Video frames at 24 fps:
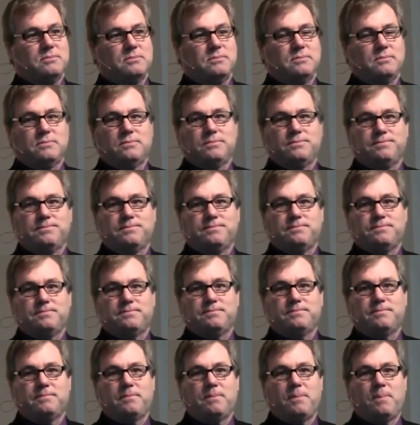
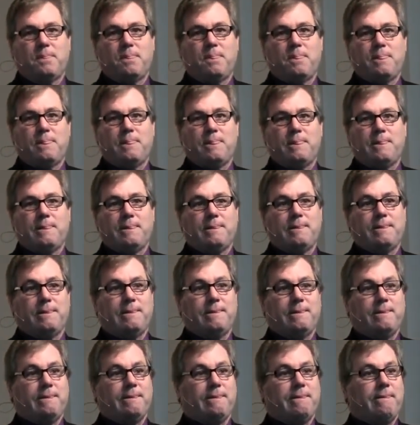
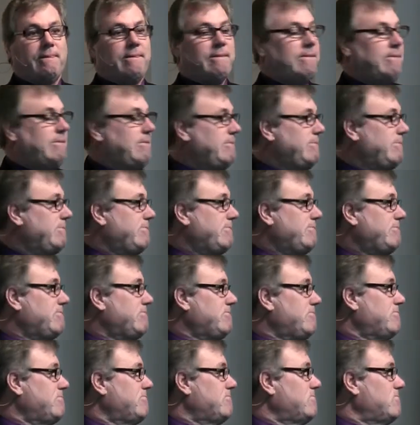
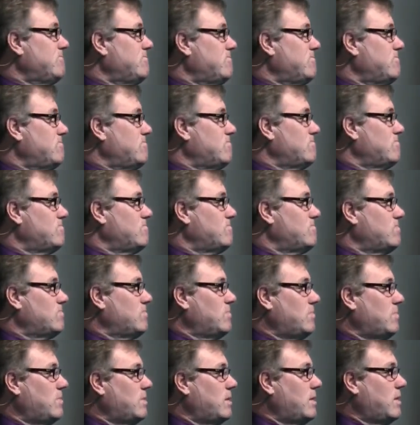
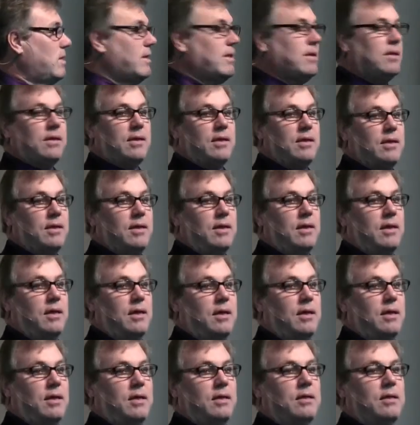Nothing is said.